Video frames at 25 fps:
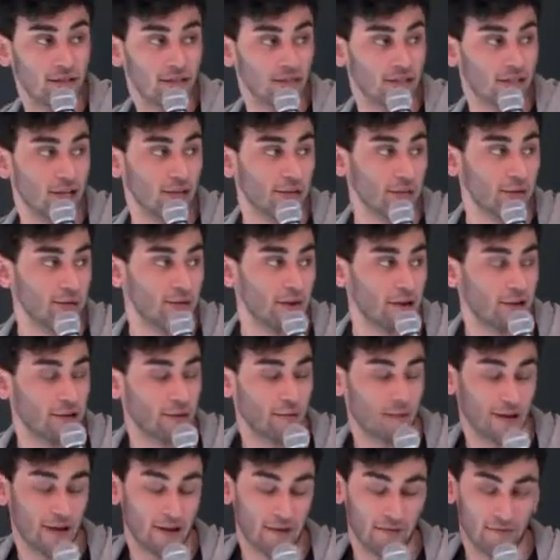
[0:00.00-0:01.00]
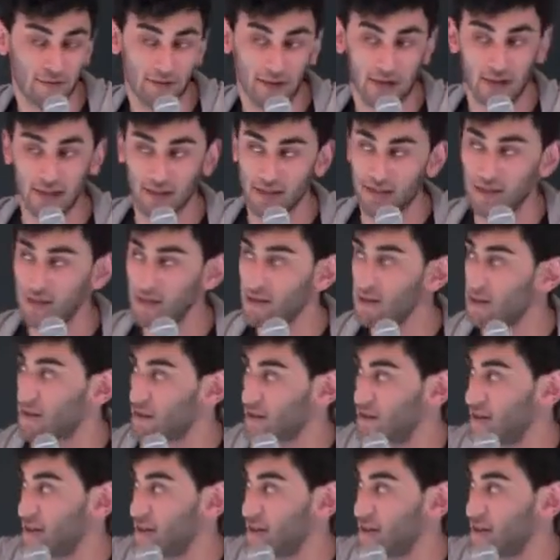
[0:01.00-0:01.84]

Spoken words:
So they'll be wearing a pair of glasses